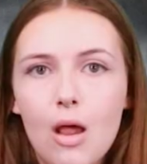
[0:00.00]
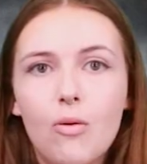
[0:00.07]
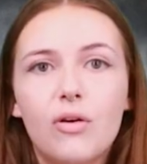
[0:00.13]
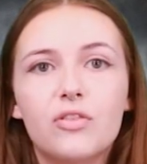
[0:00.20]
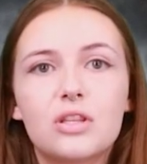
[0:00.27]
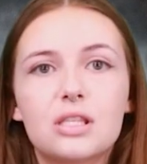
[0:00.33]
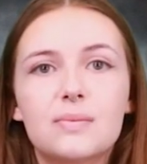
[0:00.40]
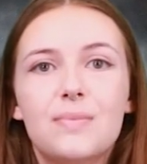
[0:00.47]

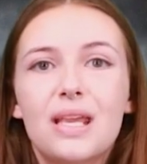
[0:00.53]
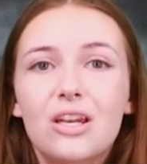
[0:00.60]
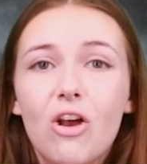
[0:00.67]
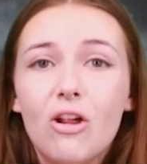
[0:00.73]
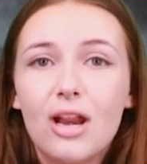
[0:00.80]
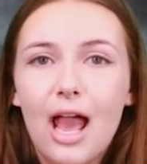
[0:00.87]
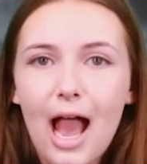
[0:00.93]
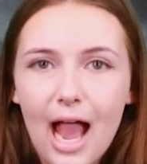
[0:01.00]
However, this may
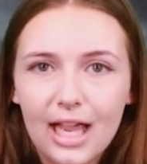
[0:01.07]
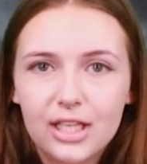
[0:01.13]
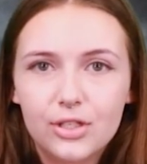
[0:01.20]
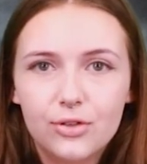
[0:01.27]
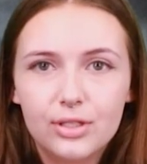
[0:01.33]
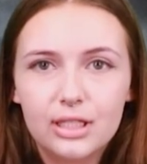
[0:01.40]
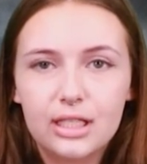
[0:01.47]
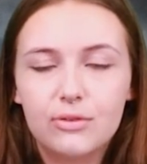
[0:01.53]
not
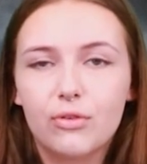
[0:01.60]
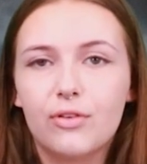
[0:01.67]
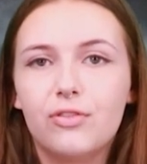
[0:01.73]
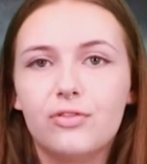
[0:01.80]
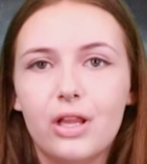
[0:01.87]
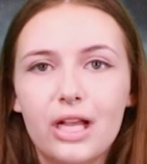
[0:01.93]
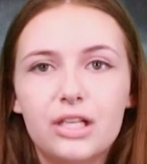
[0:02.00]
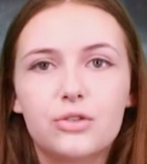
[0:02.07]
accurately
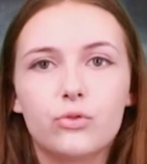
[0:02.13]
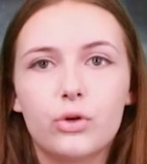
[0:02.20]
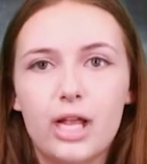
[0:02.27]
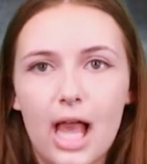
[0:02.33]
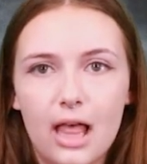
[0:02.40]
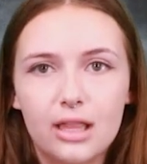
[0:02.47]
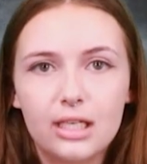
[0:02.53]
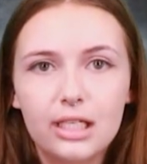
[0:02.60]
reflect
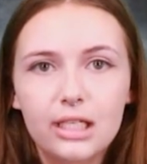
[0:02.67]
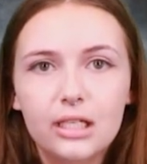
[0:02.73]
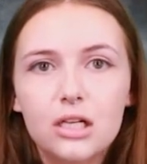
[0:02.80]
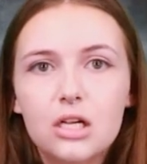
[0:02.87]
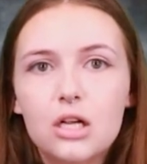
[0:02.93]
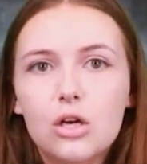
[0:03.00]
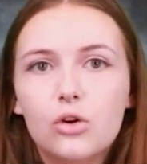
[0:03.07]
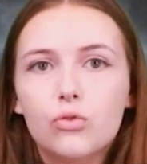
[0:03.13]
reality.
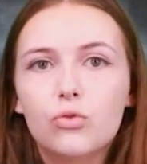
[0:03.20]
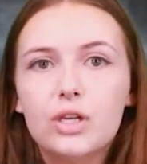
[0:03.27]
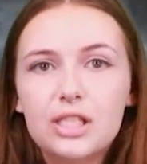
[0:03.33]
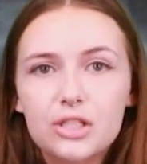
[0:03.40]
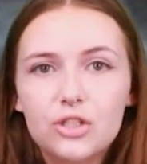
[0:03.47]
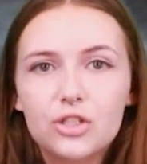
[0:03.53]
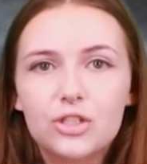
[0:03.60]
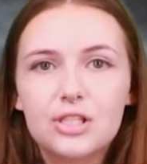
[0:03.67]

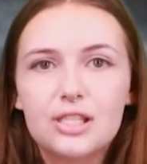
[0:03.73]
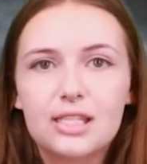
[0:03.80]
Researchers